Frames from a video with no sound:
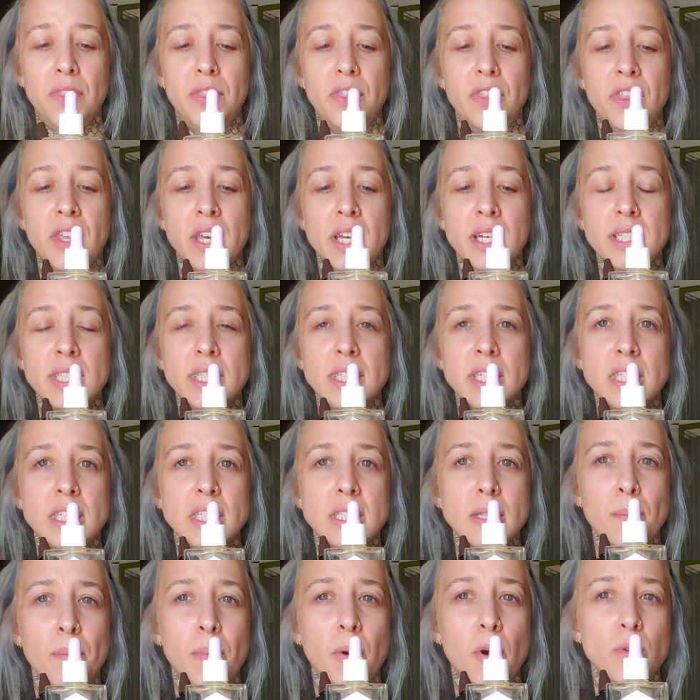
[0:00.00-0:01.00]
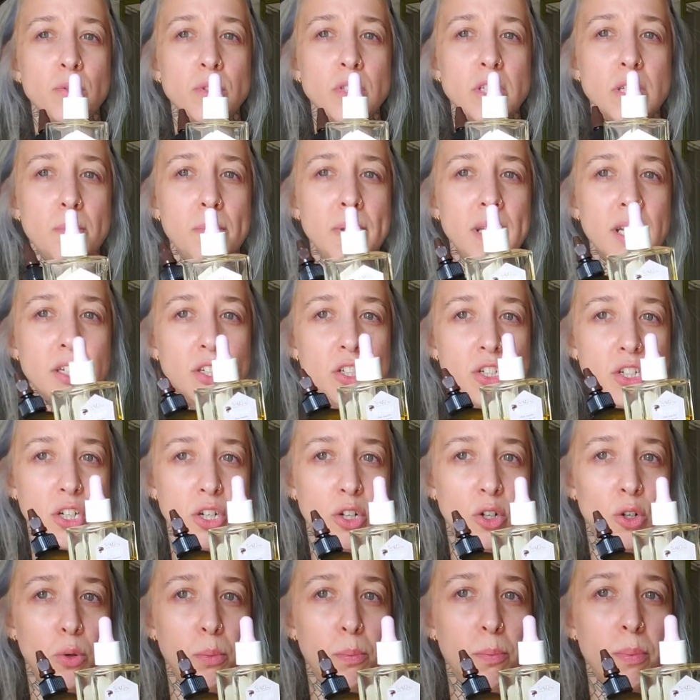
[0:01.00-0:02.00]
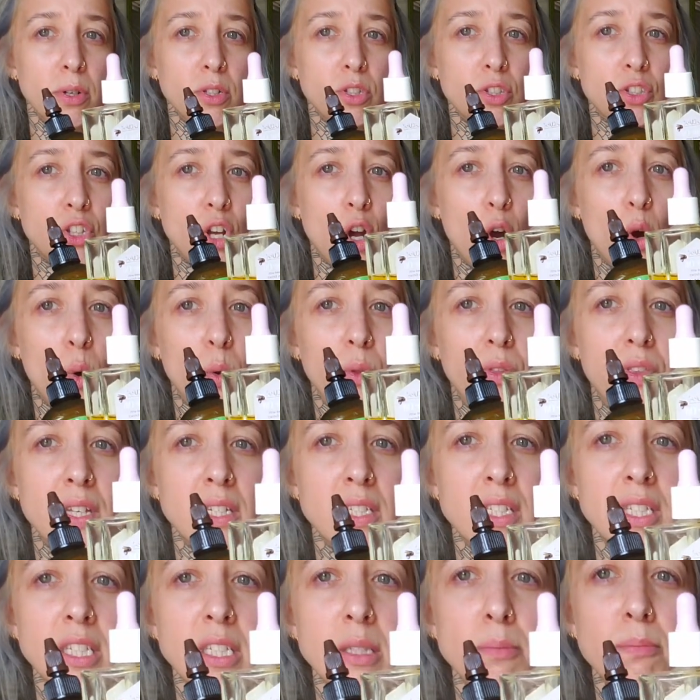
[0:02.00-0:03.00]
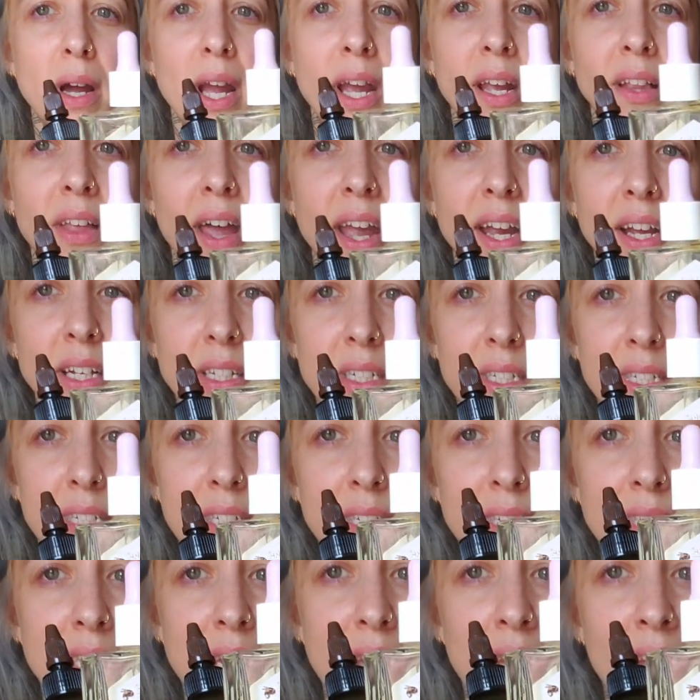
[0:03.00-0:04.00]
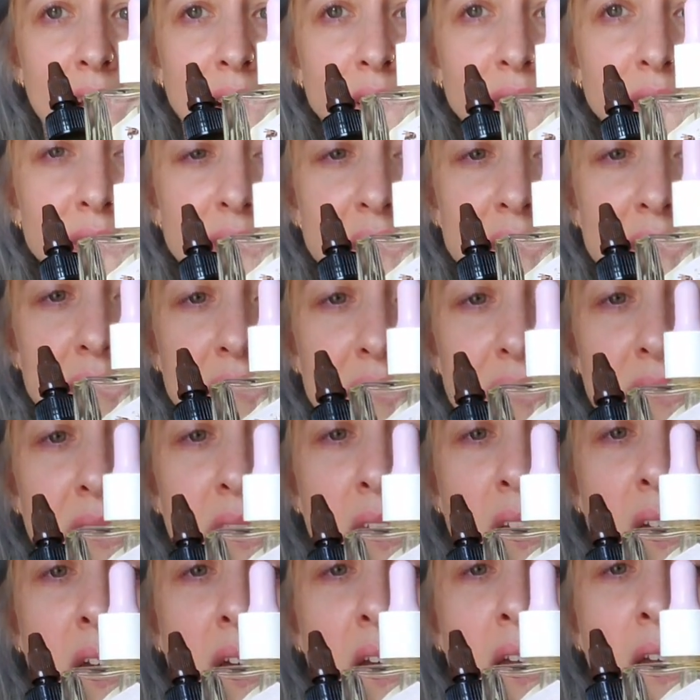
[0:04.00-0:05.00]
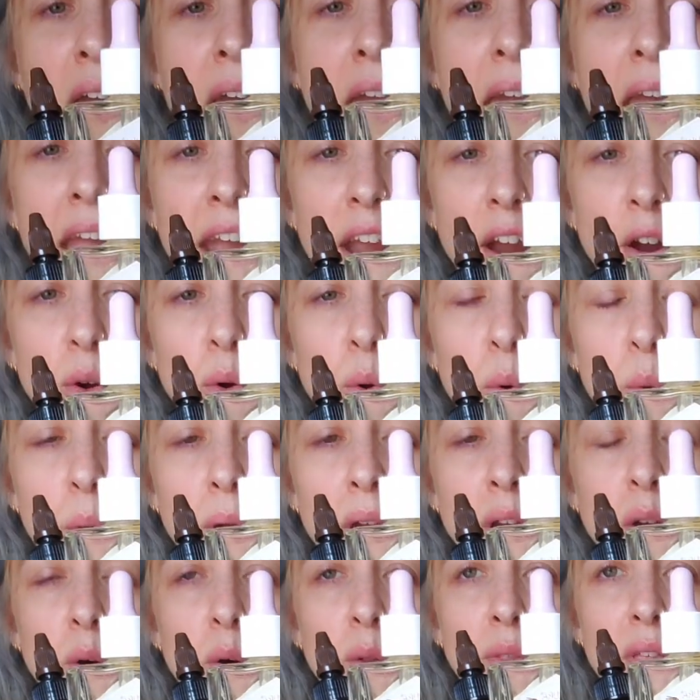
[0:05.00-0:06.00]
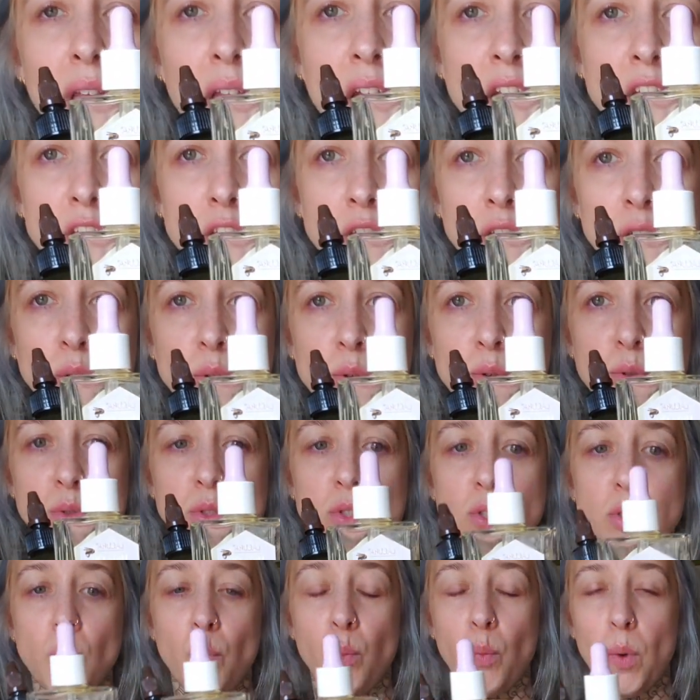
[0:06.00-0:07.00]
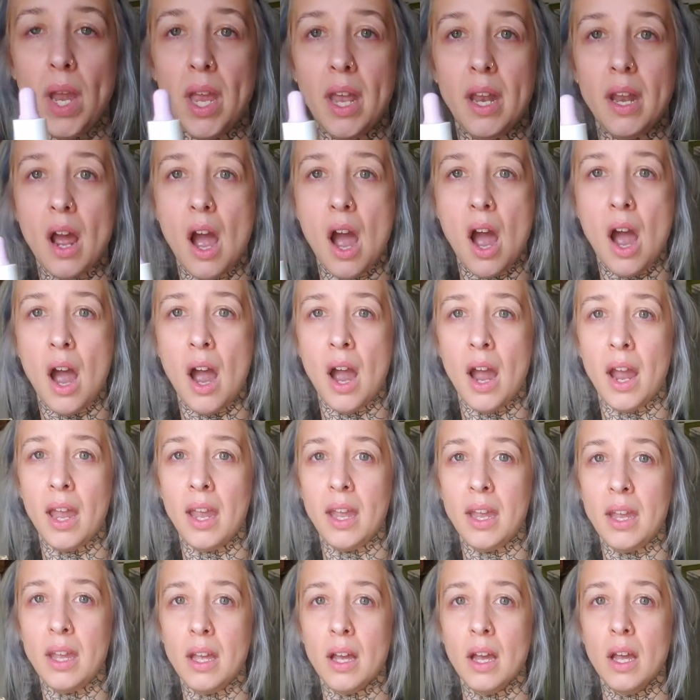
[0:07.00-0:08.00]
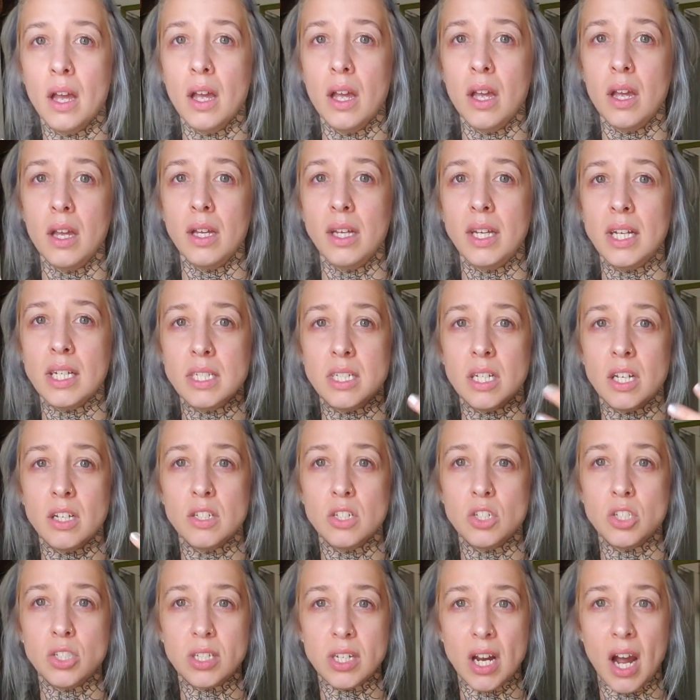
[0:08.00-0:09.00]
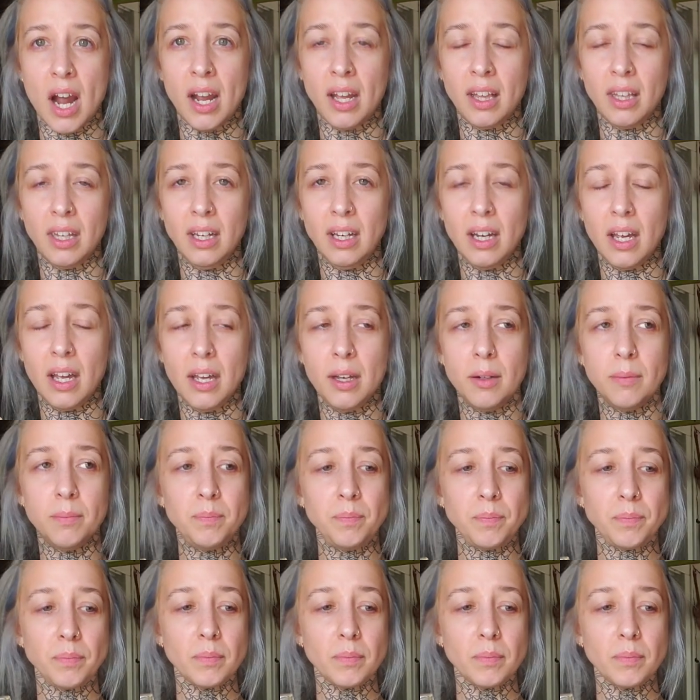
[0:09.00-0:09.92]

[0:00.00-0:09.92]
this is supposed to be a dupe. So this is my like daily hair oil that I use when I get done styling it.